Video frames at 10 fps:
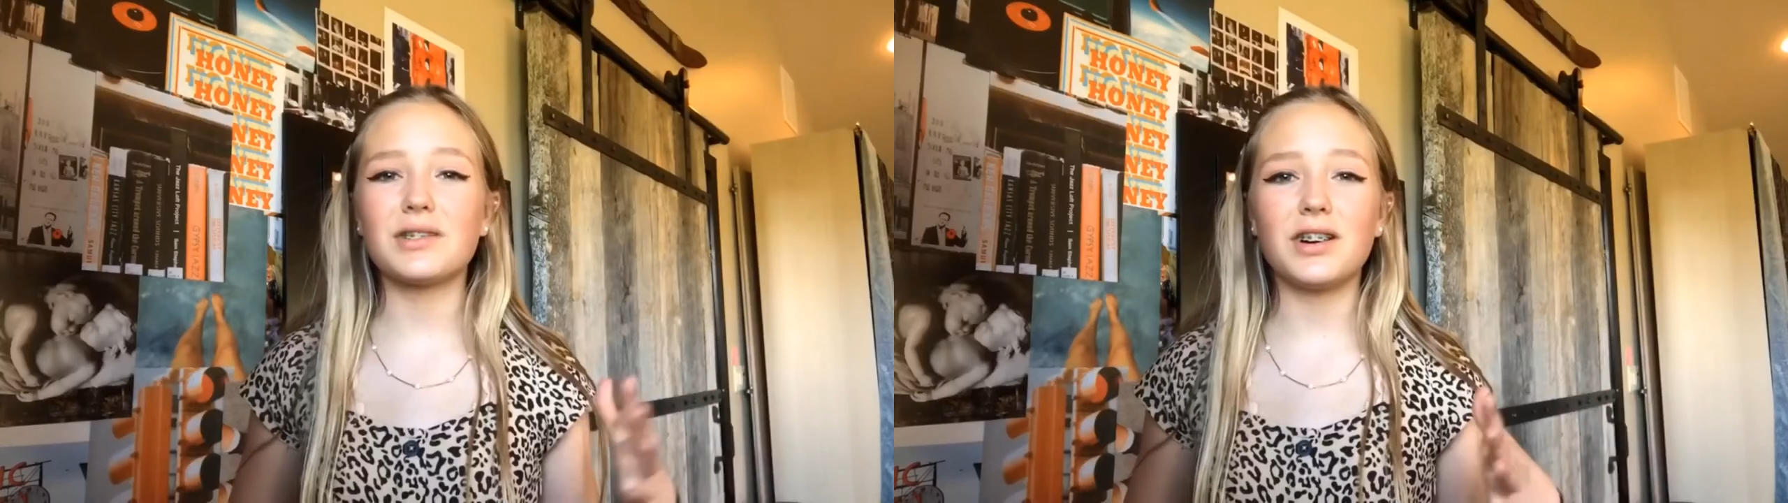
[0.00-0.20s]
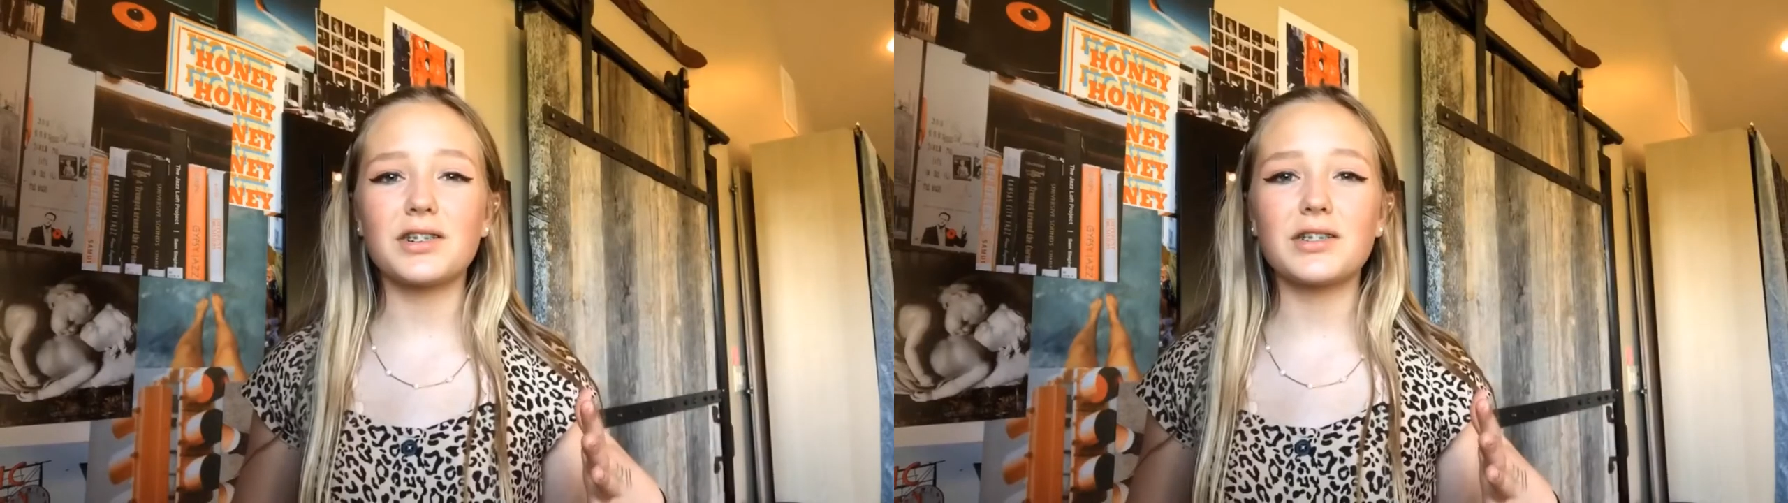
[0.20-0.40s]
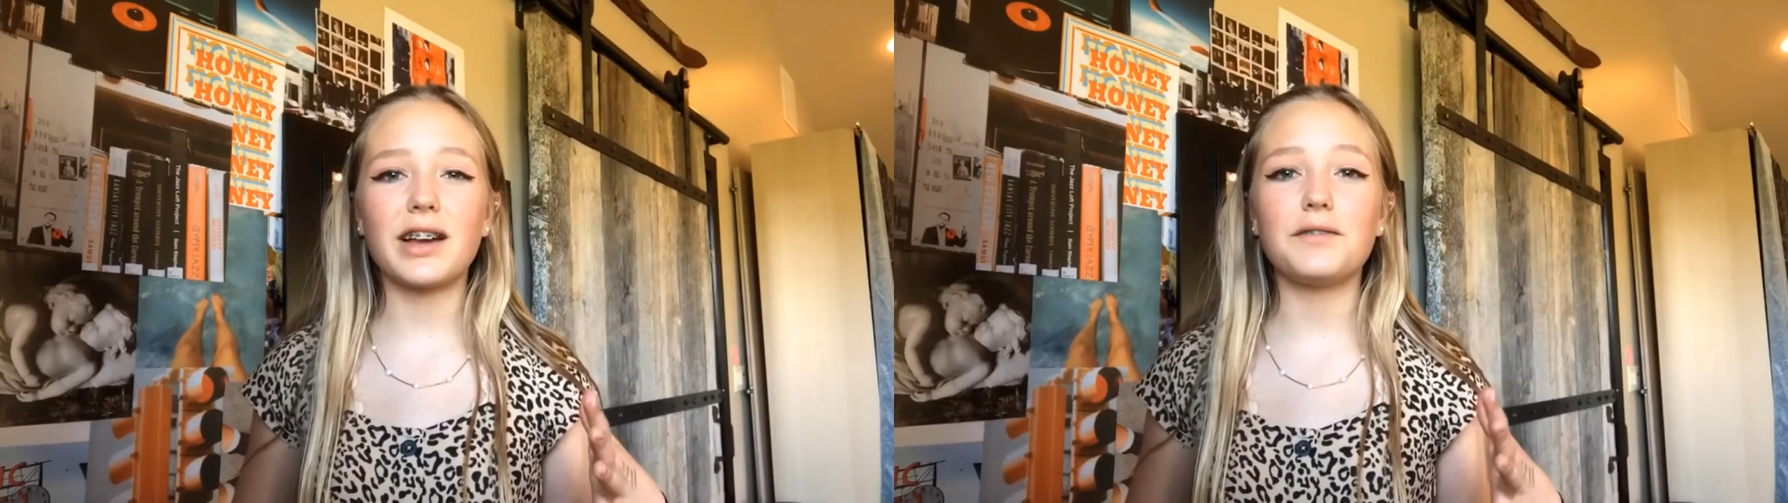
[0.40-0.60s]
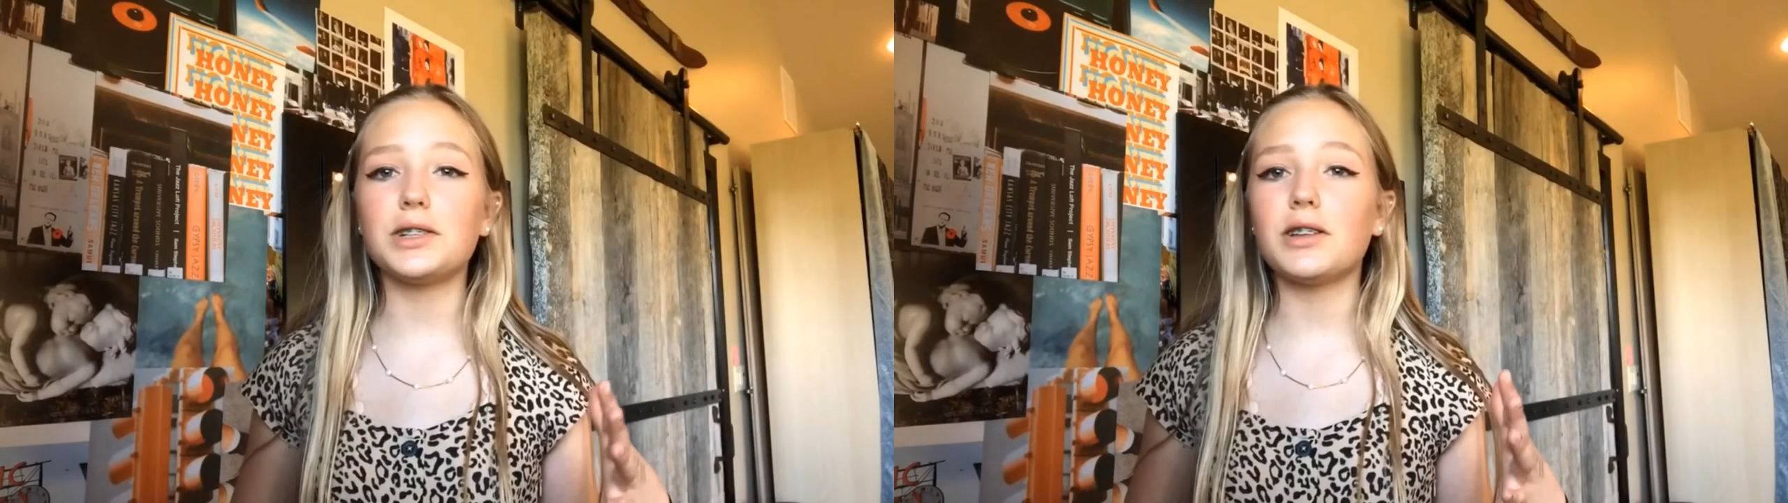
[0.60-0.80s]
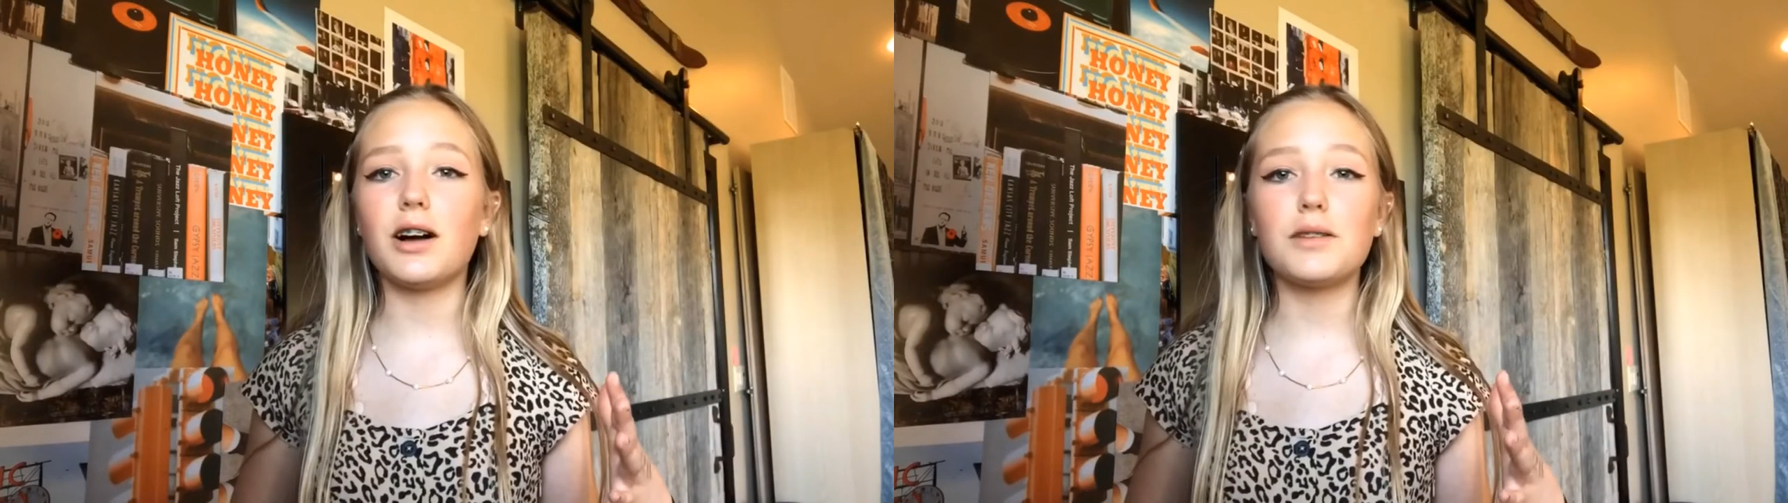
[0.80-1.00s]
doctors have a
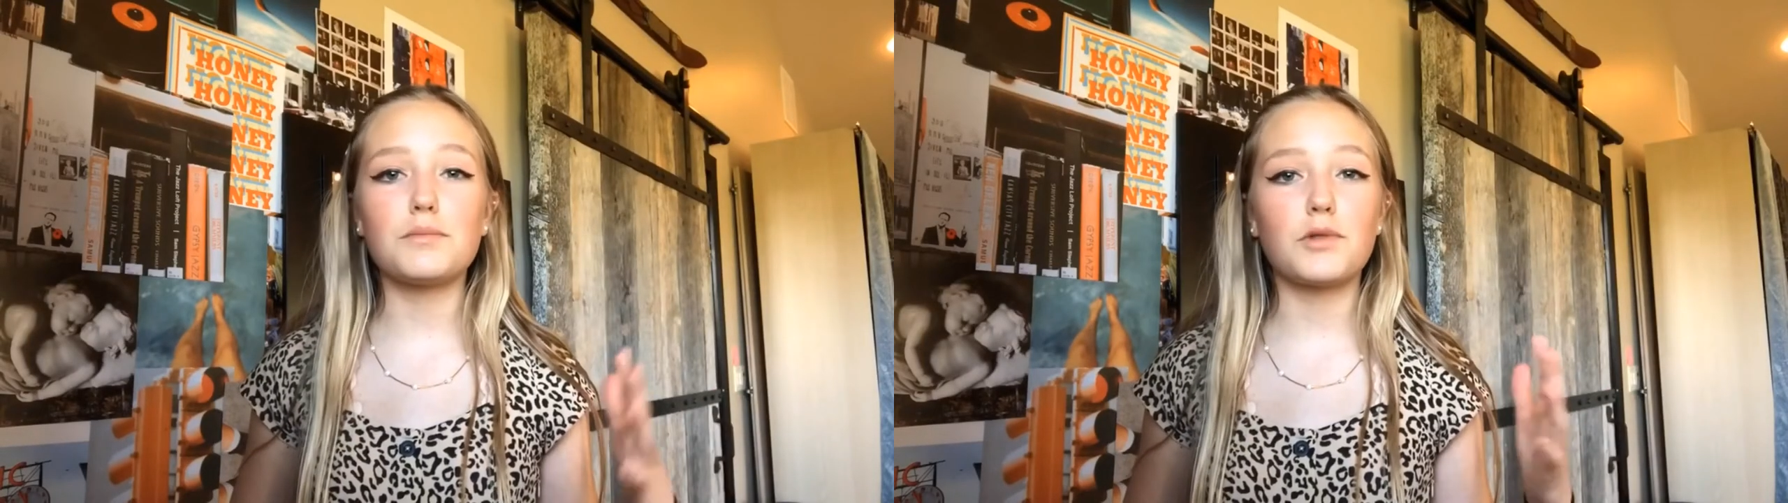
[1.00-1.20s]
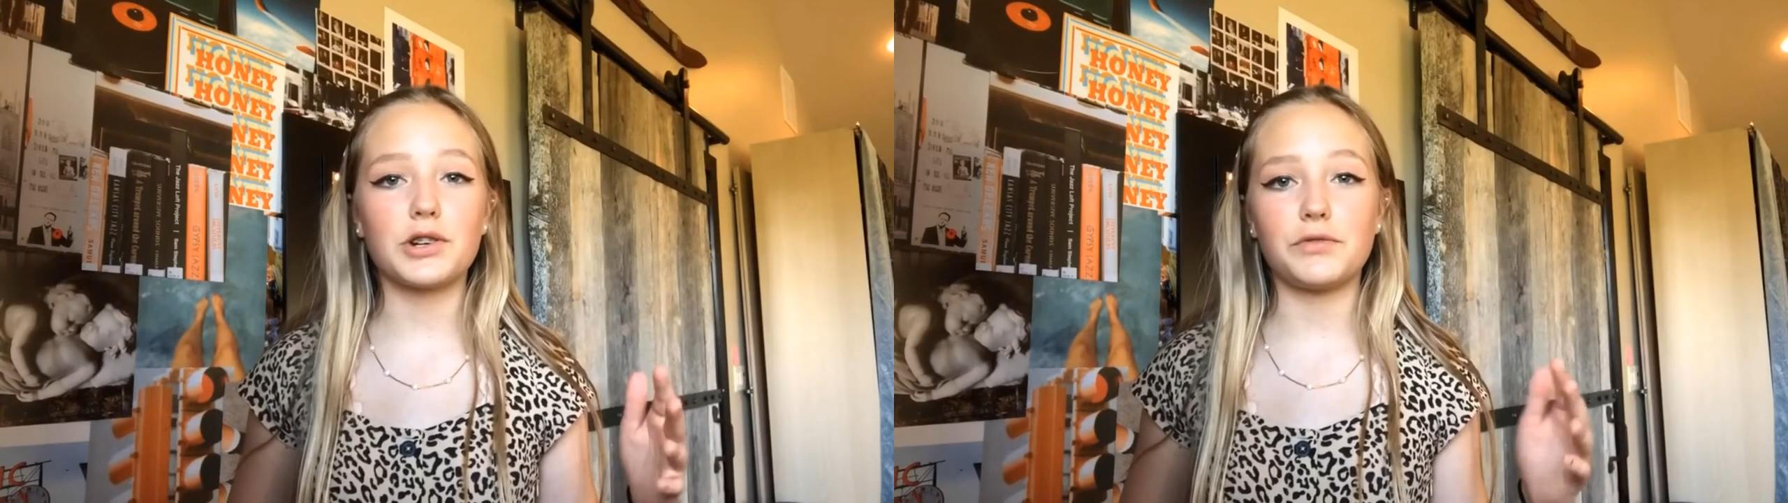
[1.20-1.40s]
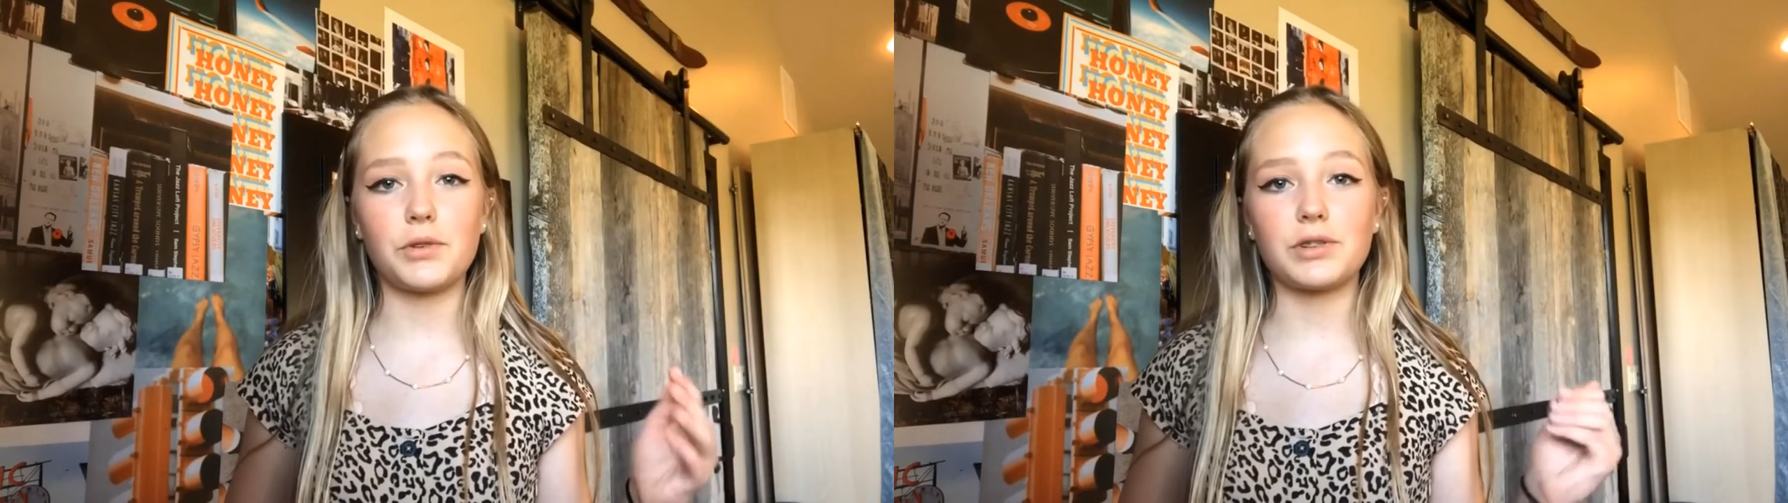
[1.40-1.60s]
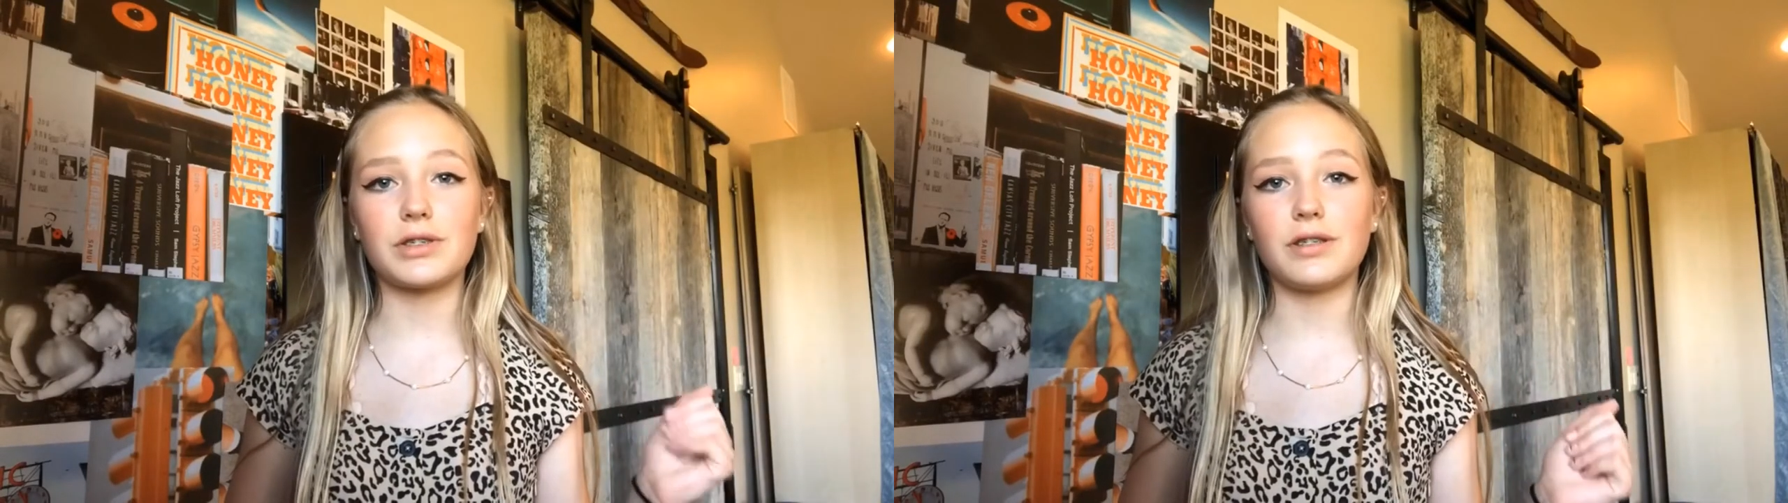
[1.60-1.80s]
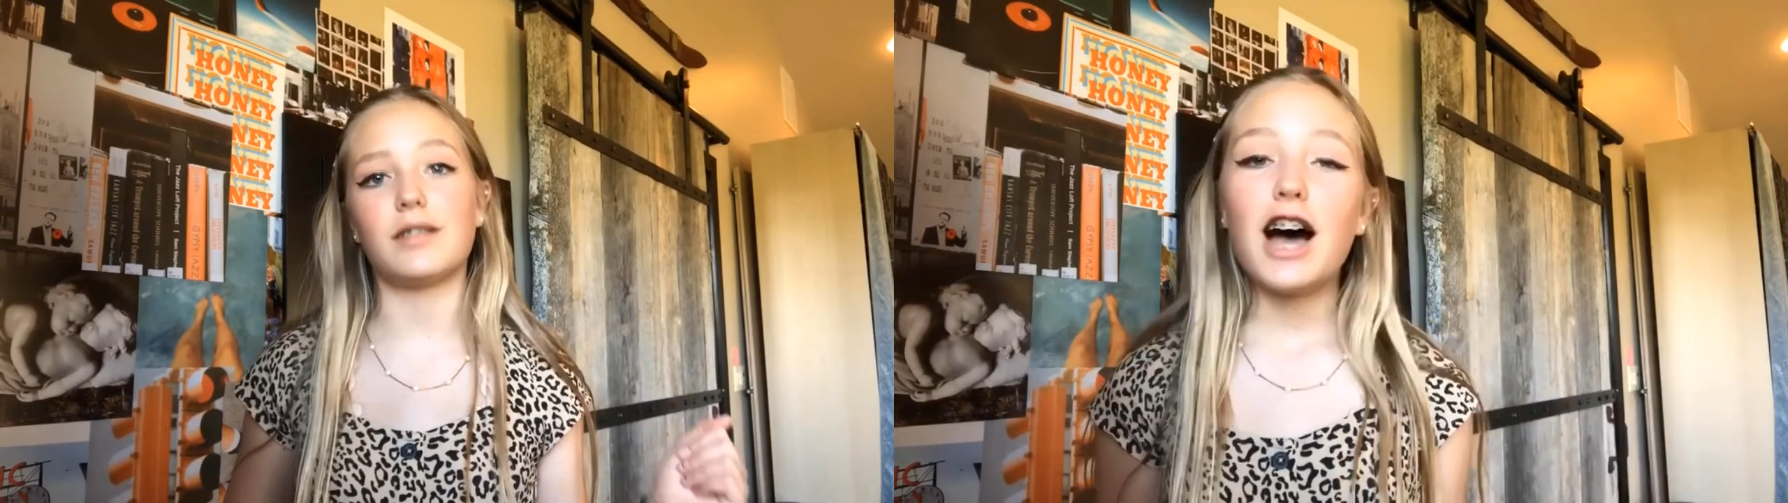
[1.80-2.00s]
lot more to focus
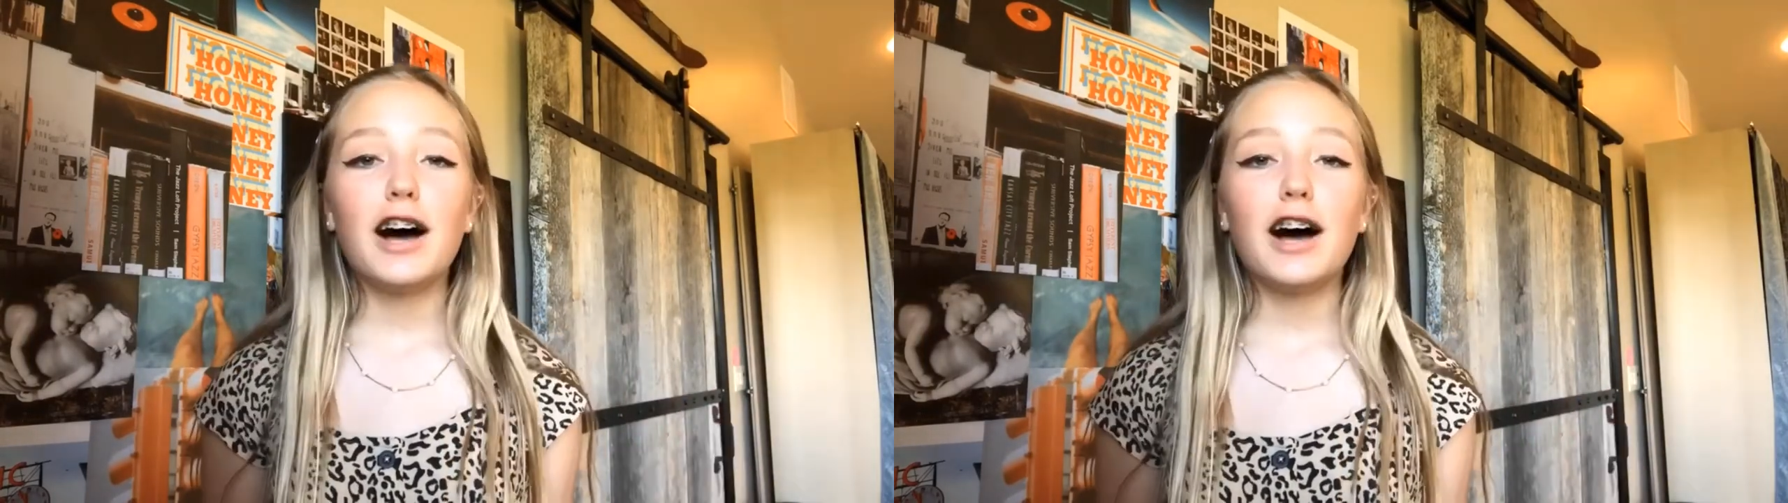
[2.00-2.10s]
on.